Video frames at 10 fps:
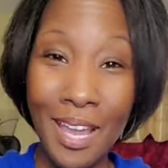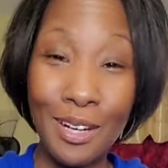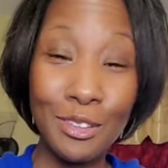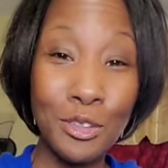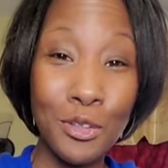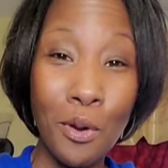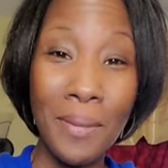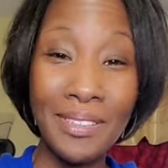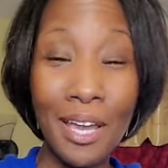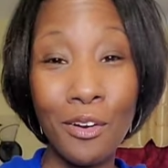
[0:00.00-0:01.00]
channel so you
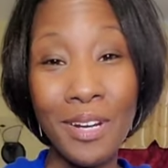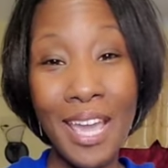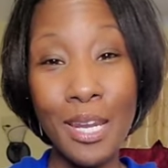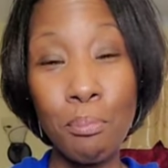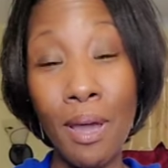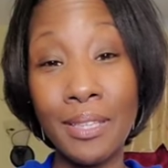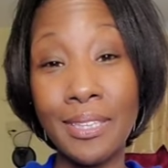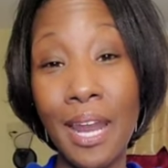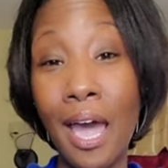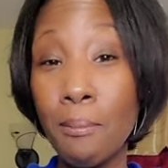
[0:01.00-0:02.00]
don't miss out on any
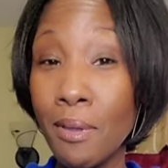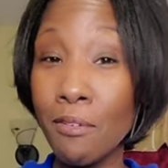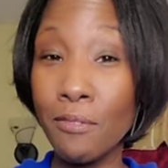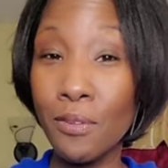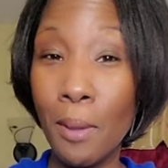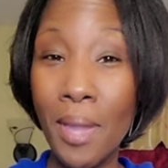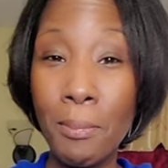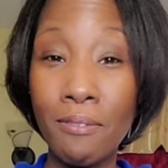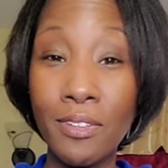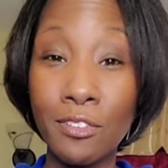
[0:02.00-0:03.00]
products that I may review that
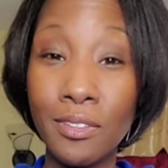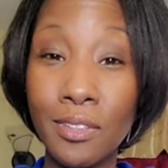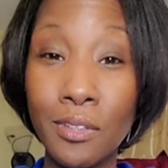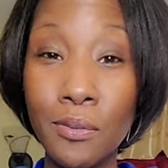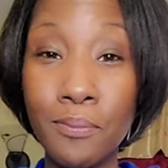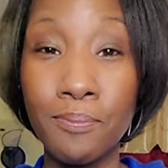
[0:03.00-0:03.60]
may be of interest to you.